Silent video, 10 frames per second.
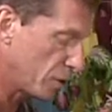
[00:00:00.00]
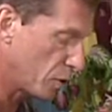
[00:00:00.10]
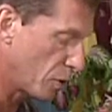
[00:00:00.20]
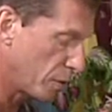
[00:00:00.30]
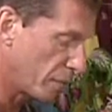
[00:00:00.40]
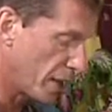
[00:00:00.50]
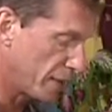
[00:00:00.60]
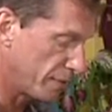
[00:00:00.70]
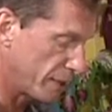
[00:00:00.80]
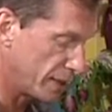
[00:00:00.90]
and go out and buy
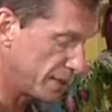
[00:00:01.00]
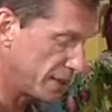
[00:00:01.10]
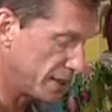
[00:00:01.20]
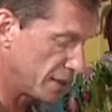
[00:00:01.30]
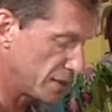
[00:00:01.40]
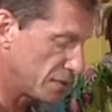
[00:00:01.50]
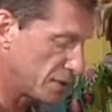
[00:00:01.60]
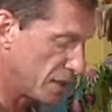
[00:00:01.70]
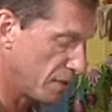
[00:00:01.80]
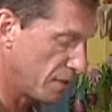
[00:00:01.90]
the fancy zesters
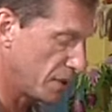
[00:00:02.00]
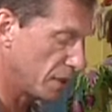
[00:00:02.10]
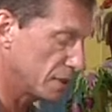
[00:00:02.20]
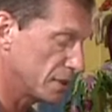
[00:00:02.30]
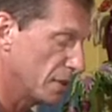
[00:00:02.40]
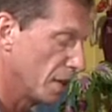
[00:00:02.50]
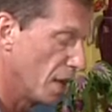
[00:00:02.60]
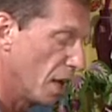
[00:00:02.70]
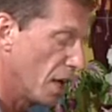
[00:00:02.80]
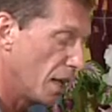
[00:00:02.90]
and everything else.
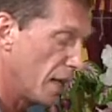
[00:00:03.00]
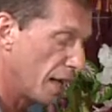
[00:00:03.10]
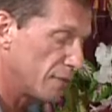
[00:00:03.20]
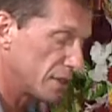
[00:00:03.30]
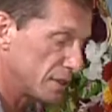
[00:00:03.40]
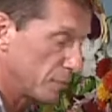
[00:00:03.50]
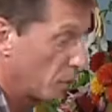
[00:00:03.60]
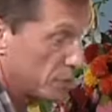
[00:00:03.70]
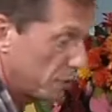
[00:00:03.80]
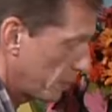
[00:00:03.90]
A lot of us,
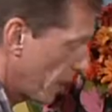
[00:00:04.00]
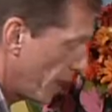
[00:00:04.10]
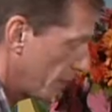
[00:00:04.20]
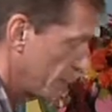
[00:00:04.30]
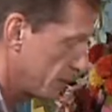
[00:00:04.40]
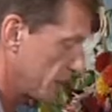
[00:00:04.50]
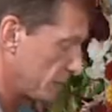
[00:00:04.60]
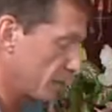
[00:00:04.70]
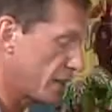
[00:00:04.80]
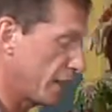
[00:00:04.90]
most people have these little
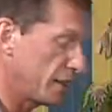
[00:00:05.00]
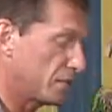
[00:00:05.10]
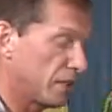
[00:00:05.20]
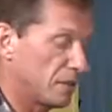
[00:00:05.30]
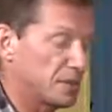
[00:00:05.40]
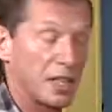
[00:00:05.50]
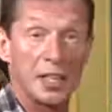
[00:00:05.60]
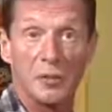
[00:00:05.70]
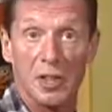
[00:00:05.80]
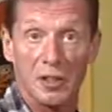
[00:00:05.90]
tiny graters
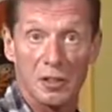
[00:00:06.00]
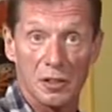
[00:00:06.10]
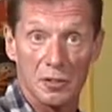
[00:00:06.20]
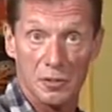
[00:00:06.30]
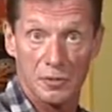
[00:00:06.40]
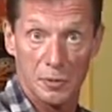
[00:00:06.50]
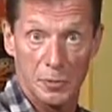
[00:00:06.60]
anyway, you use for